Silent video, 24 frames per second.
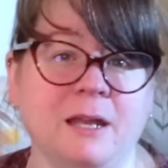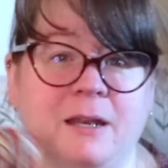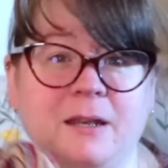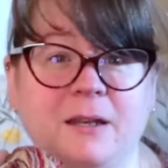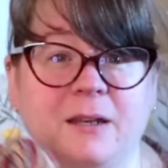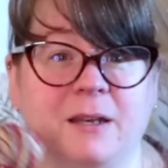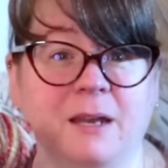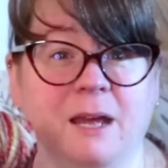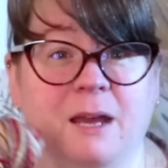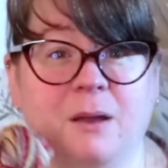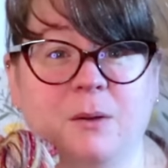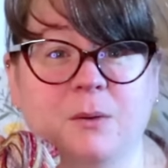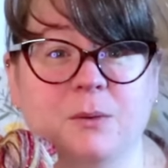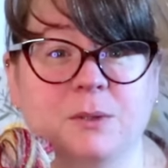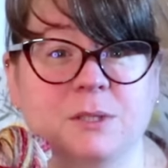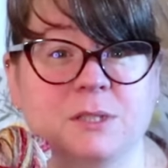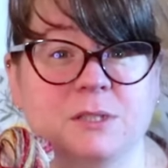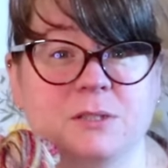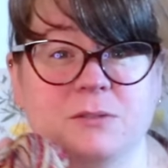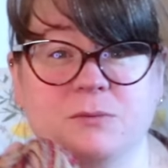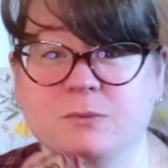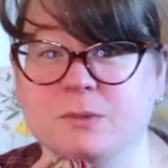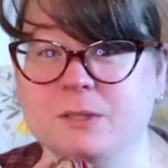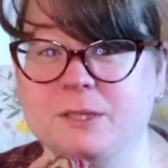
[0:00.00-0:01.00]
at it now,
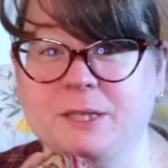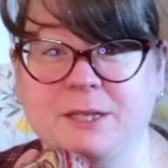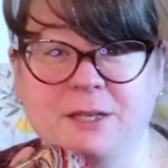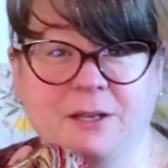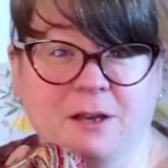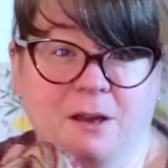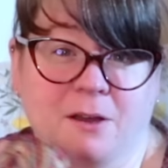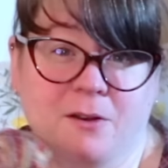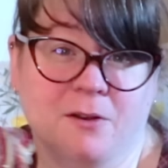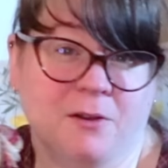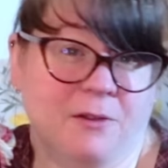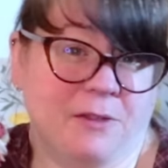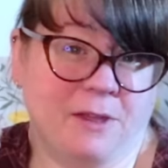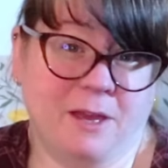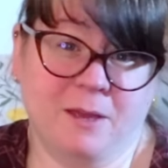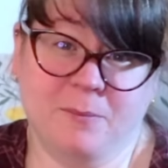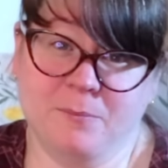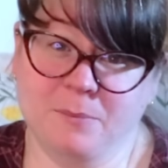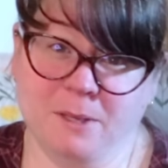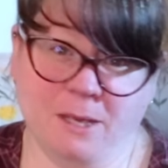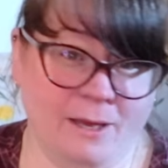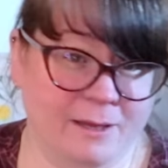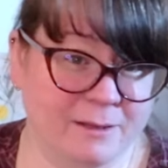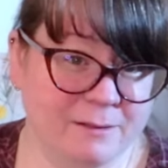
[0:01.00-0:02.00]
it's really not all
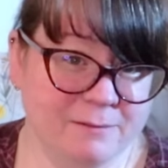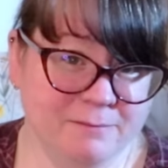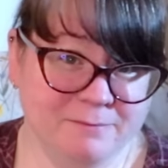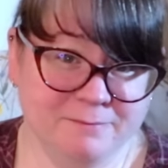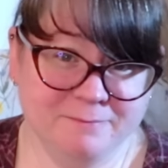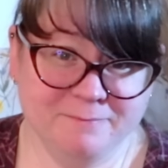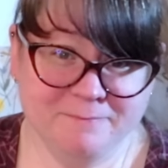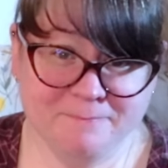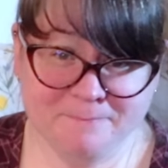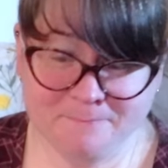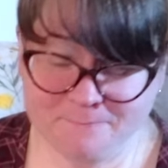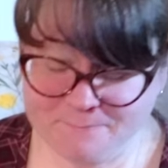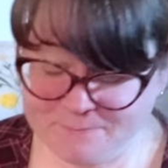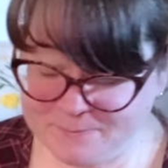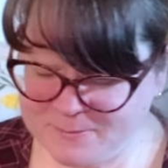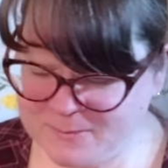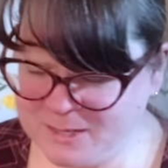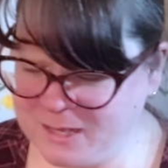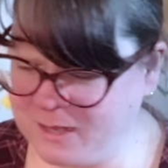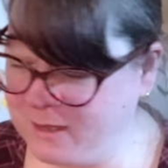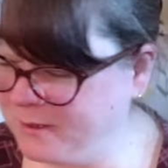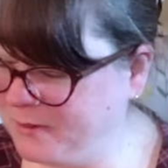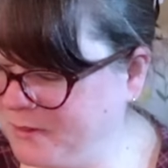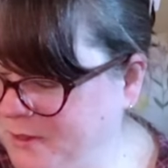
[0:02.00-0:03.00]
that bad.
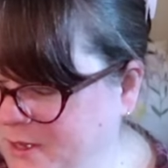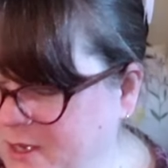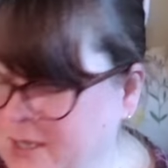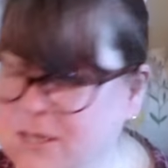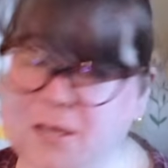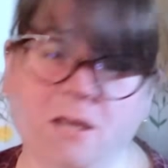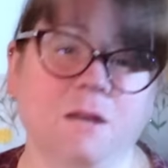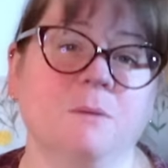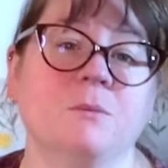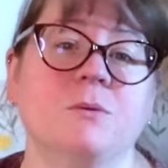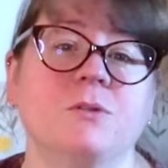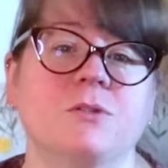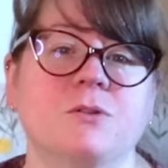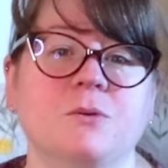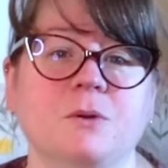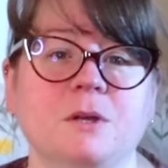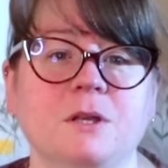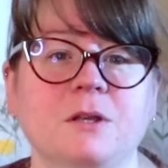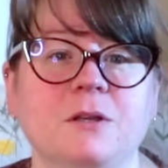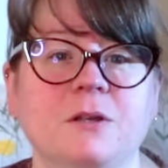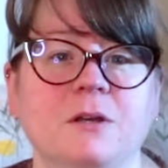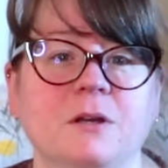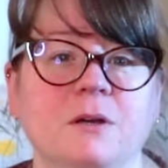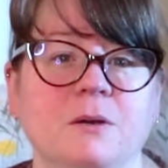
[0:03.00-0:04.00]
I think I was
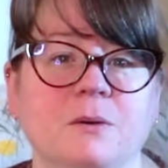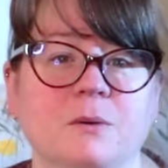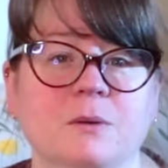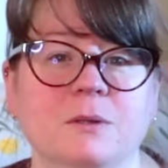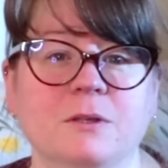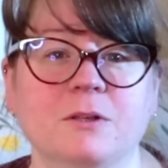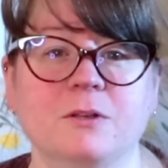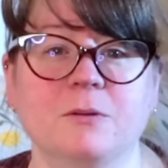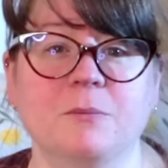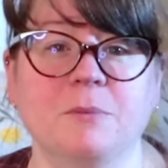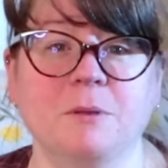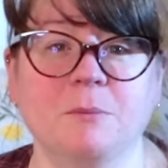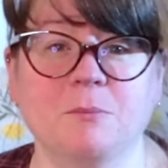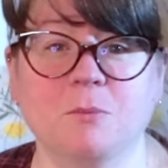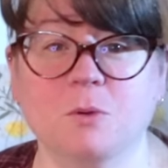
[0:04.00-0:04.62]
going to go a little bit